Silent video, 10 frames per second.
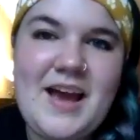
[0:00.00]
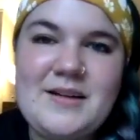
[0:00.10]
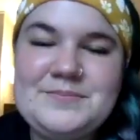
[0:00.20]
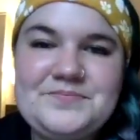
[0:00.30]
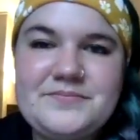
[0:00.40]

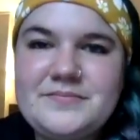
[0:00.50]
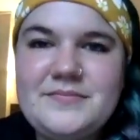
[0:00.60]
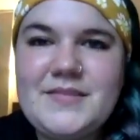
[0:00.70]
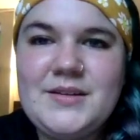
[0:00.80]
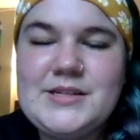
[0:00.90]
yeah.
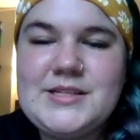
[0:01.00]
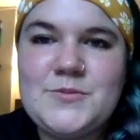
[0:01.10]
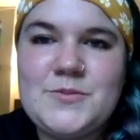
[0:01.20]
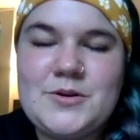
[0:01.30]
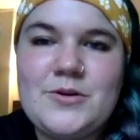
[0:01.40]
Oh, that's
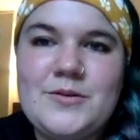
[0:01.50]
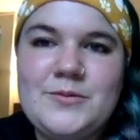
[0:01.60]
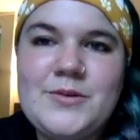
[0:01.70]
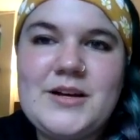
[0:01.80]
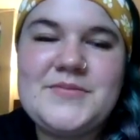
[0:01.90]
super cool.
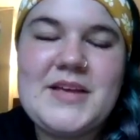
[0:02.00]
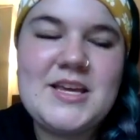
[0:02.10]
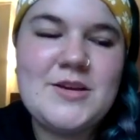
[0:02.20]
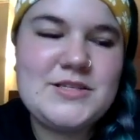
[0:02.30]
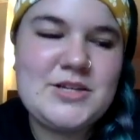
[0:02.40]
Well,
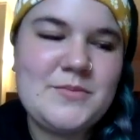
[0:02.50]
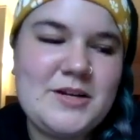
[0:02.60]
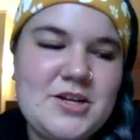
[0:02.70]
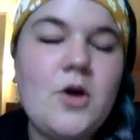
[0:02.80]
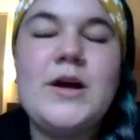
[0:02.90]
thank you so
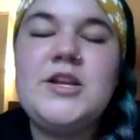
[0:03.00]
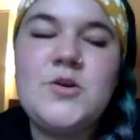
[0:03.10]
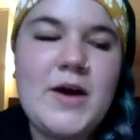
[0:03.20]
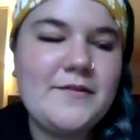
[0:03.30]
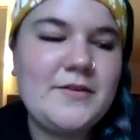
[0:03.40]
much. Oh, and
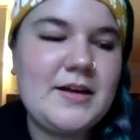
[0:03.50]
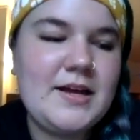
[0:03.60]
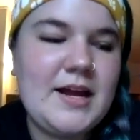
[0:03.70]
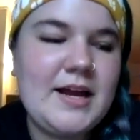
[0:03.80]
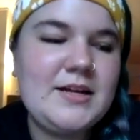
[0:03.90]
you have a,
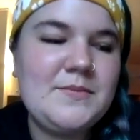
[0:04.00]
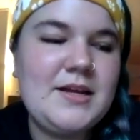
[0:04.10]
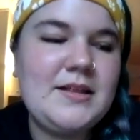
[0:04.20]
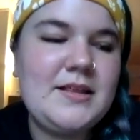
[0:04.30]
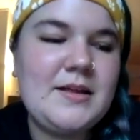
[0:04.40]
an item
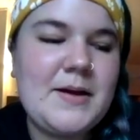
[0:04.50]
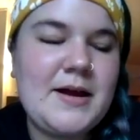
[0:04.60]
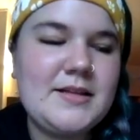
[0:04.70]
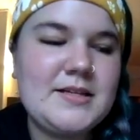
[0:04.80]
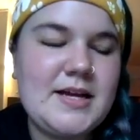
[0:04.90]
in the ba-
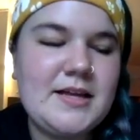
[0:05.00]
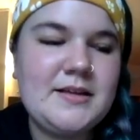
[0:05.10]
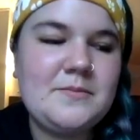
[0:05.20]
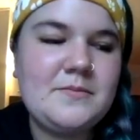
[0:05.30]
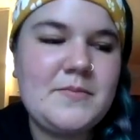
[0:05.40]
the
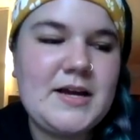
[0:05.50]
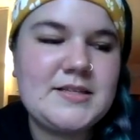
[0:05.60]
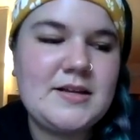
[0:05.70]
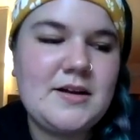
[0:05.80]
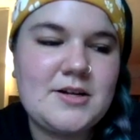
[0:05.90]
silent
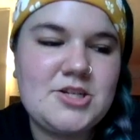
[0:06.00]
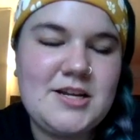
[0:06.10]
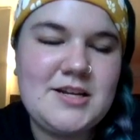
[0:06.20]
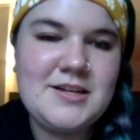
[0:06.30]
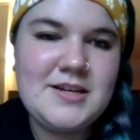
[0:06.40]
basket
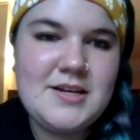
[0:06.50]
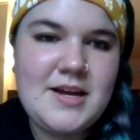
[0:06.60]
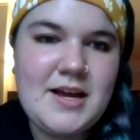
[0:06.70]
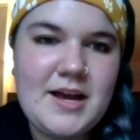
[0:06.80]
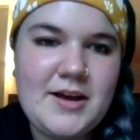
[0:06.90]
auction.
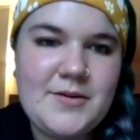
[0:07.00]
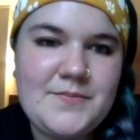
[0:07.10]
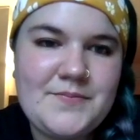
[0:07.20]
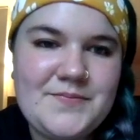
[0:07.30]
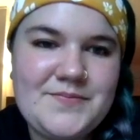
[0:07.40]
Yes, um, I
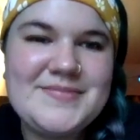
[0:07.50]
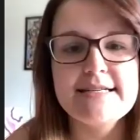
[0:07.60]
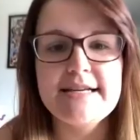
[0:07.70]
do.